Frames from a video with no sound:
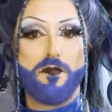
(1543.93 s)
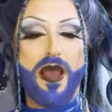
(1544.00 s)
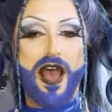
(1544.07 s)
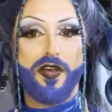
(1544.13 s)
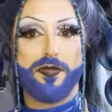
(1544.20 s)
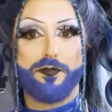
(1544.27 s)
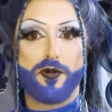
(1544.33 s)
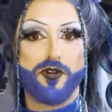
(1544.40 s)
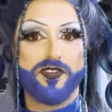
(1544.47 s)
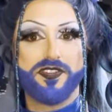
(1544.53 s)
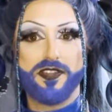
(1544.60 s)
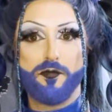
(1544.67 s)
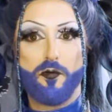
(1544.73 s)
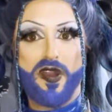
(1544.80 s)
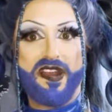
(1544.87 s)
bath
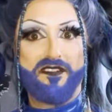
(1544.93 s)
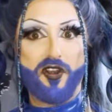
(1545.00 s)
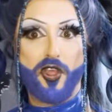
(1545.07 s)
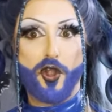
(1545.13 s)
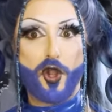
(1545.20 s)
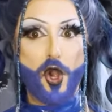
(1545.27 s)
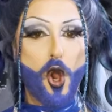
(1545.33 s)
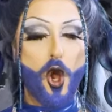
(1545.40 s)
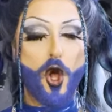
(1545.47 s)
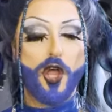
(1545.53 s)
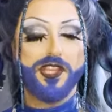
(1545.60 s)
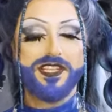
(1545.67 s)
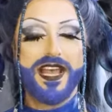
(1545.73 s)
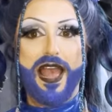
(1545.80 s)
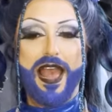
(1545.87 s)
person, whatever they're
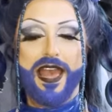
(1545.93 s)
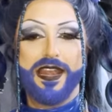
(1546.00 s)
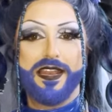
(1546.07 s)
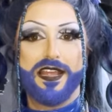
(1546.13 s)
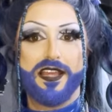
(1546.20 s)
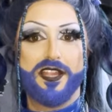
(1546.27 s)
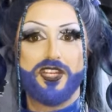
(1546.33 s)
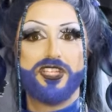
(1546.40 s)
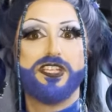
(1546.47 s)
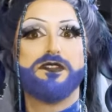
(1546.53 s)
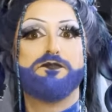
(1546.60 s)
called, and she's